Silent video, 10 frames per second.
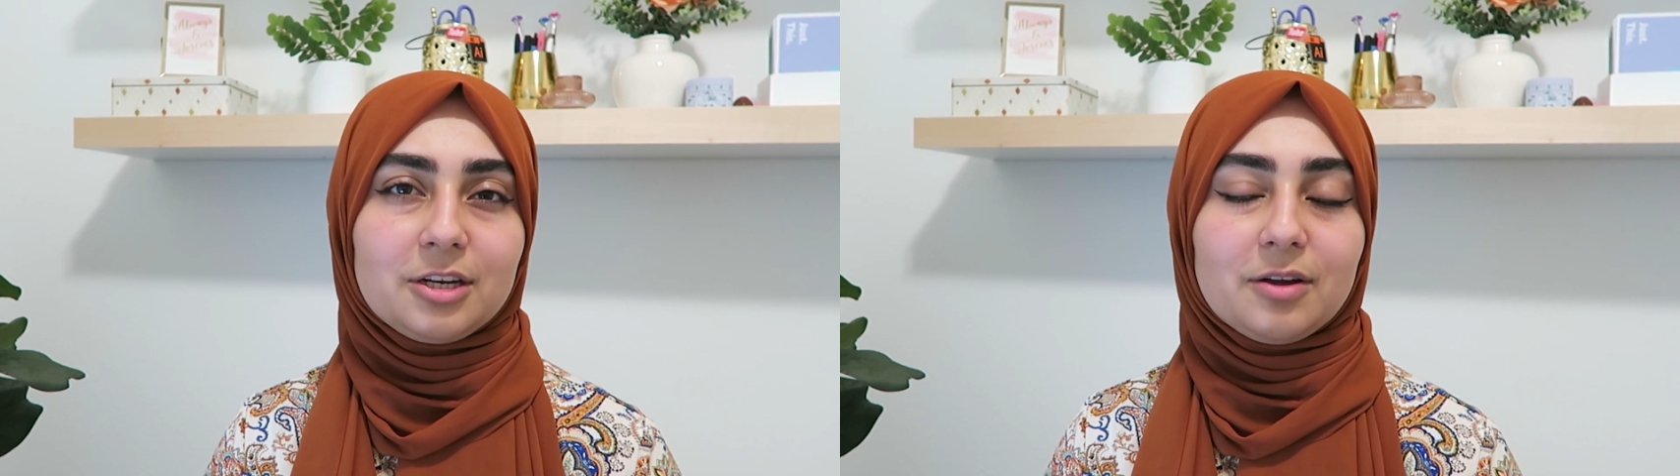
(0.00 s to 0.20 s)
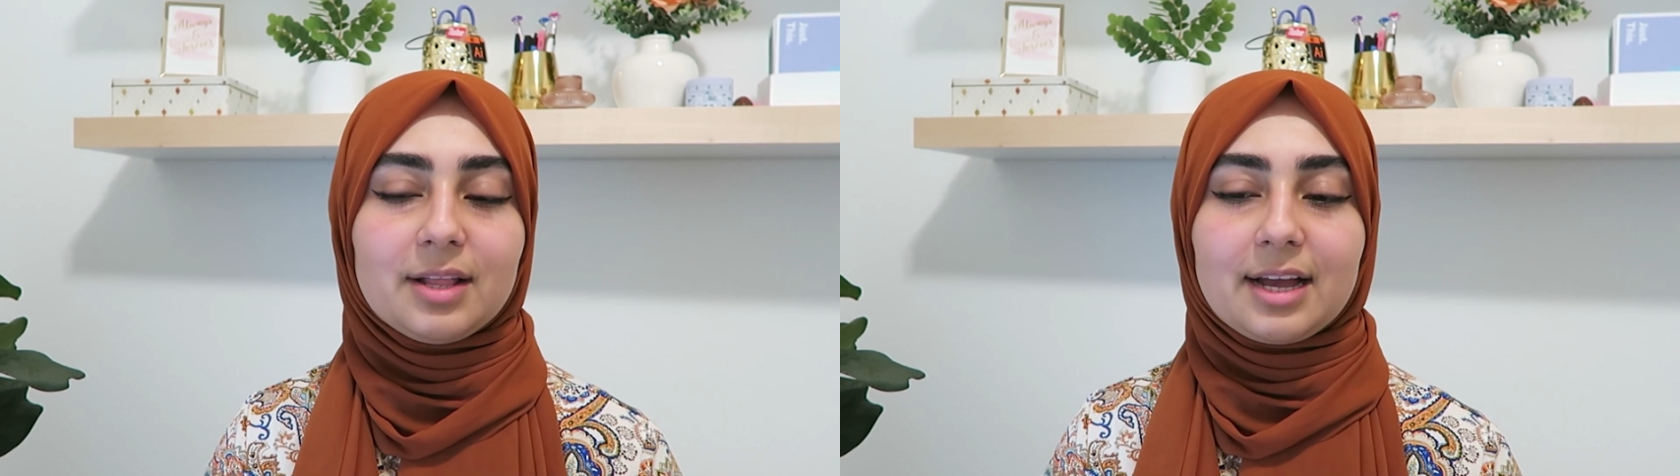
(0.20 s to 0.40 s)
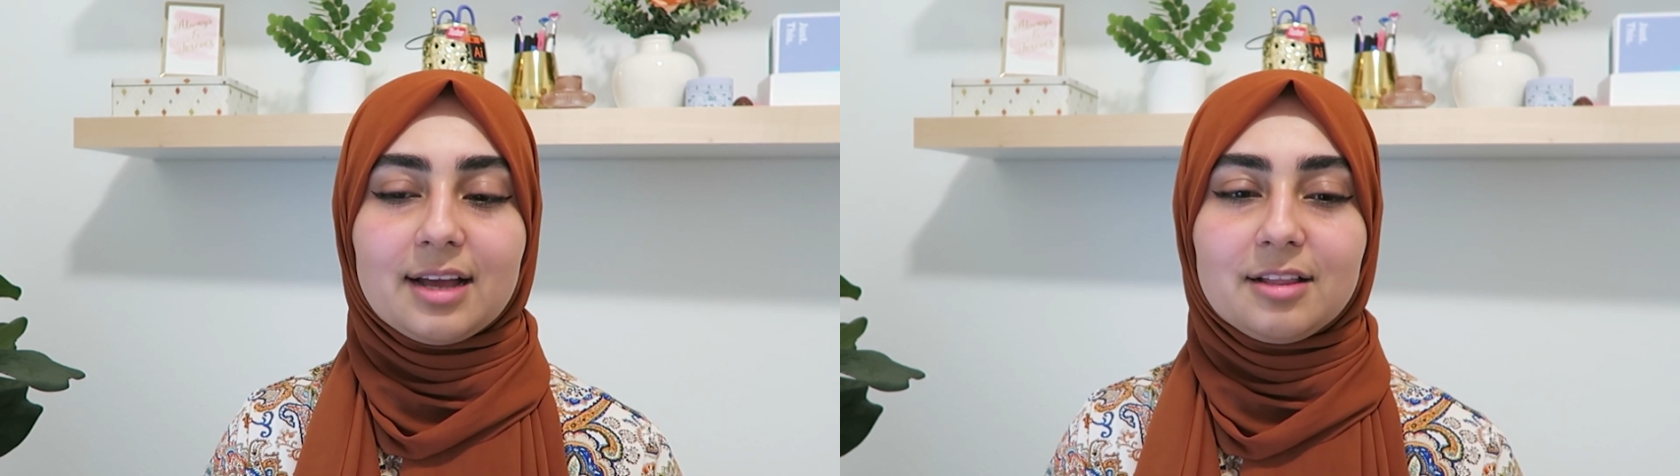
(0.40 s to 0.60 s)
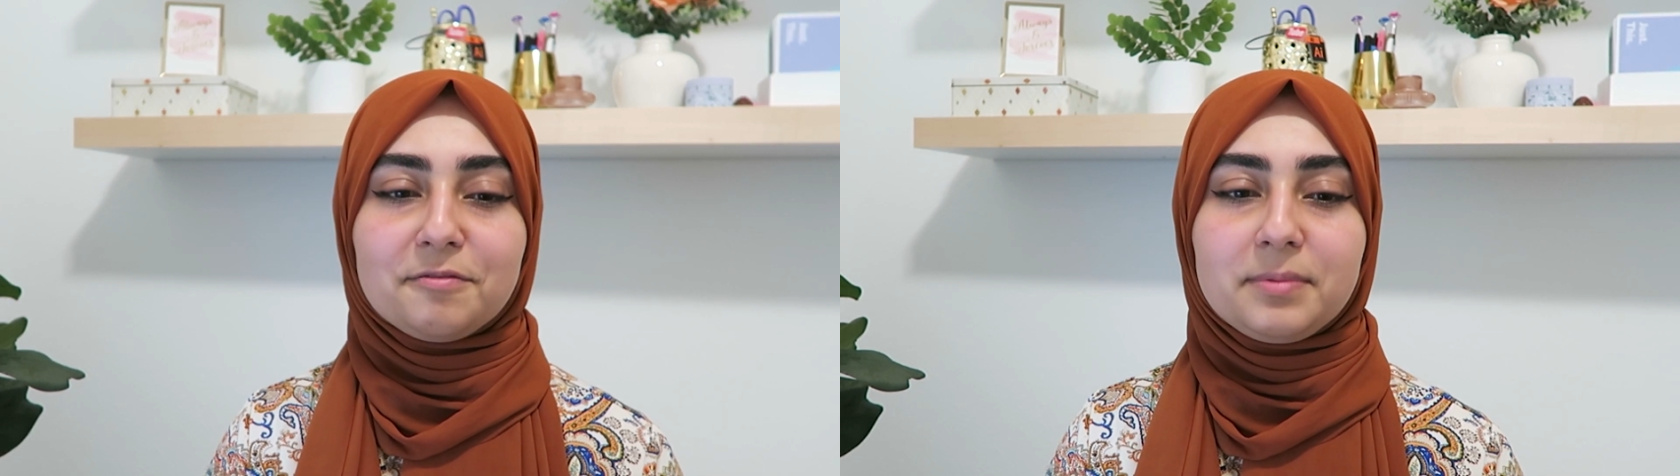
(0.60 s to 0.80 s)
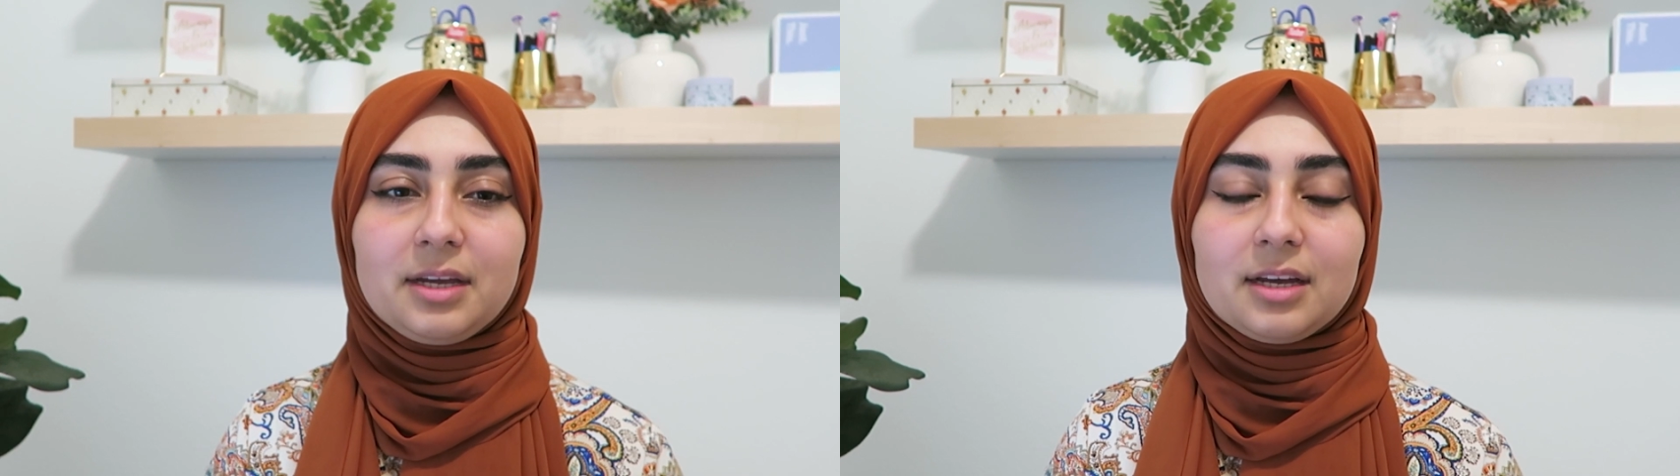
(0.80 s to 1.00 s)
You know, like, I
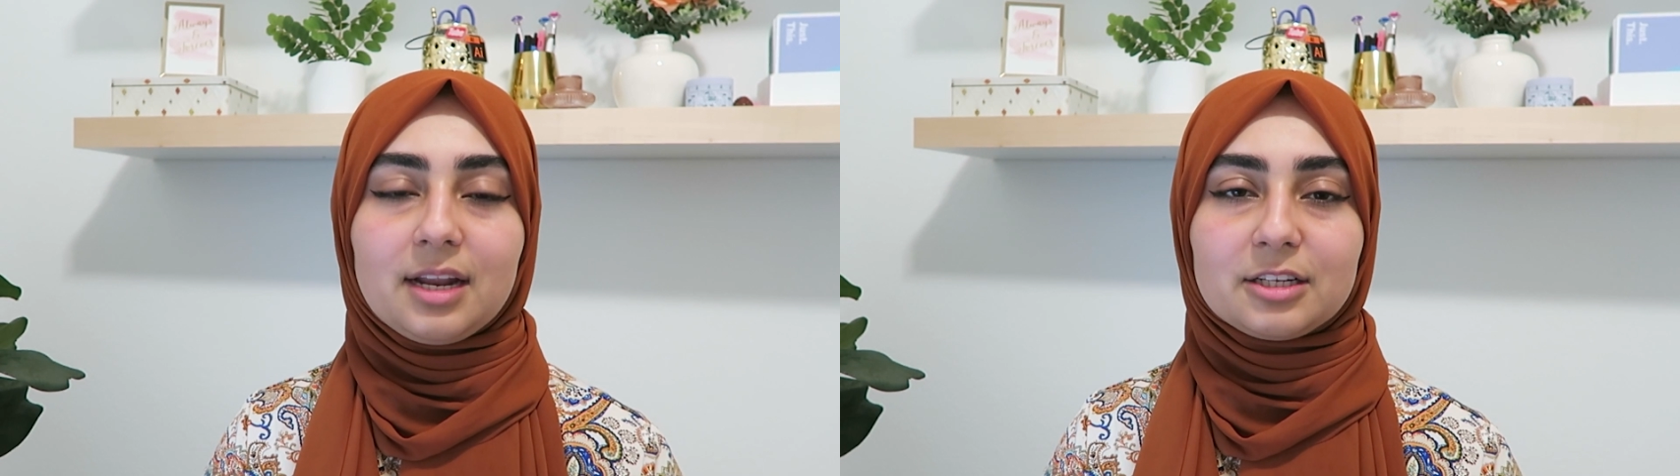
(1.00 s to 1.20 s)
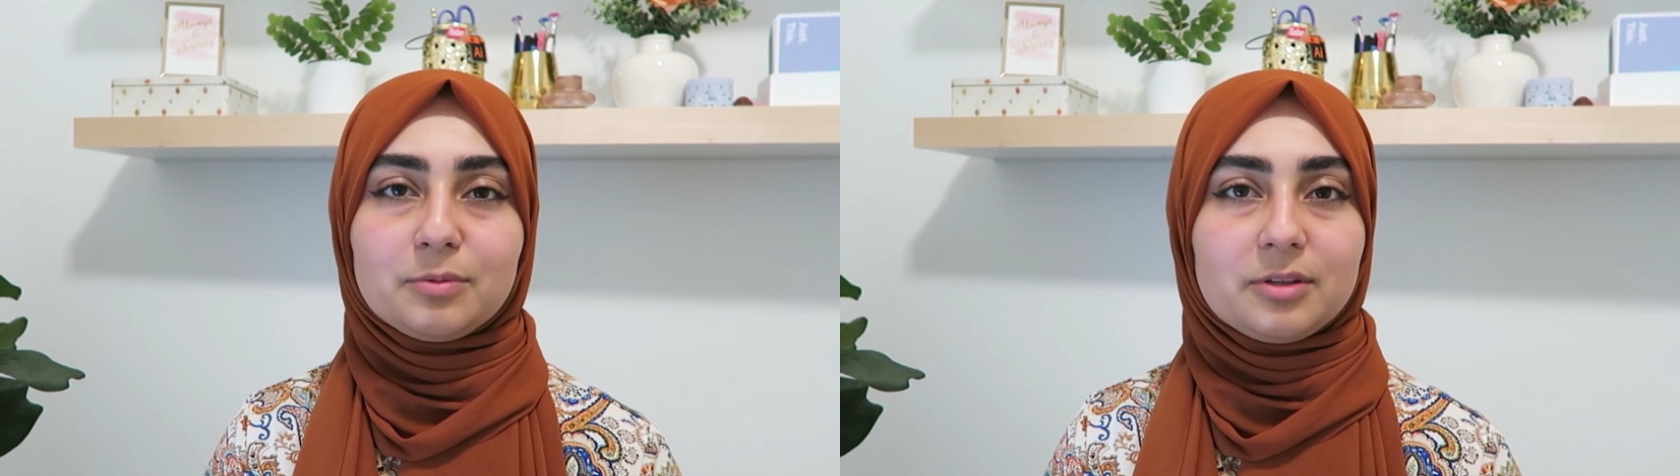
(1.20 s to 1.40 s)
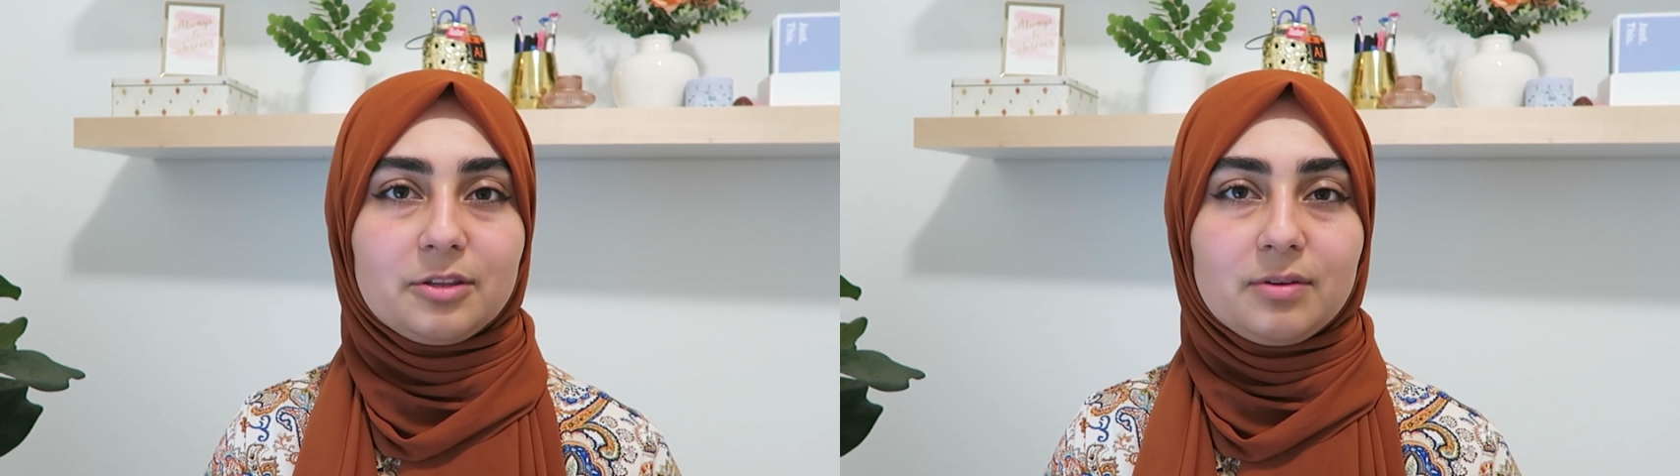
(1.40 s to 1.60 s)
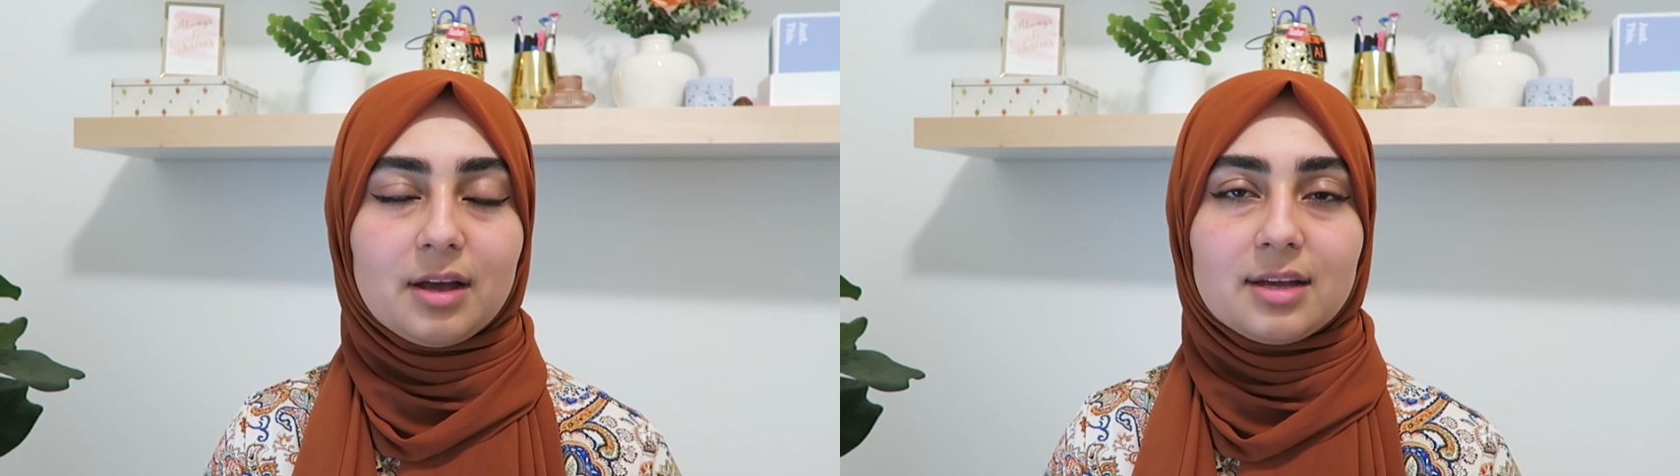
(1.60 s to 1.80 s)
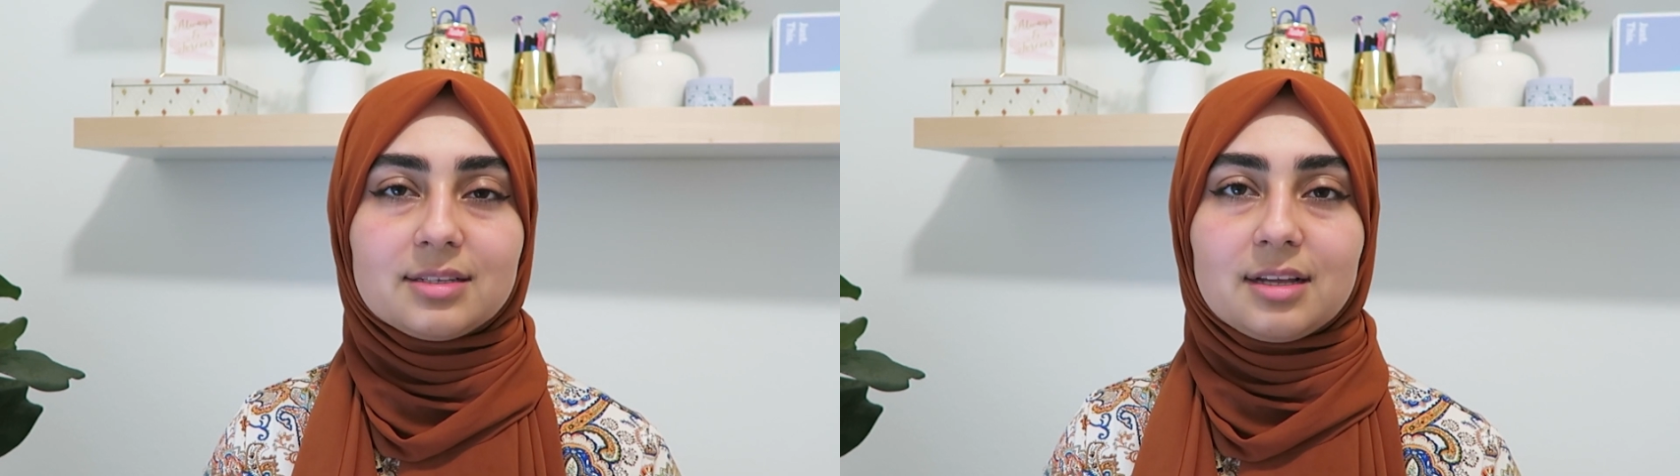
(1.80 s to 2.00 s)
love being connected with you guys.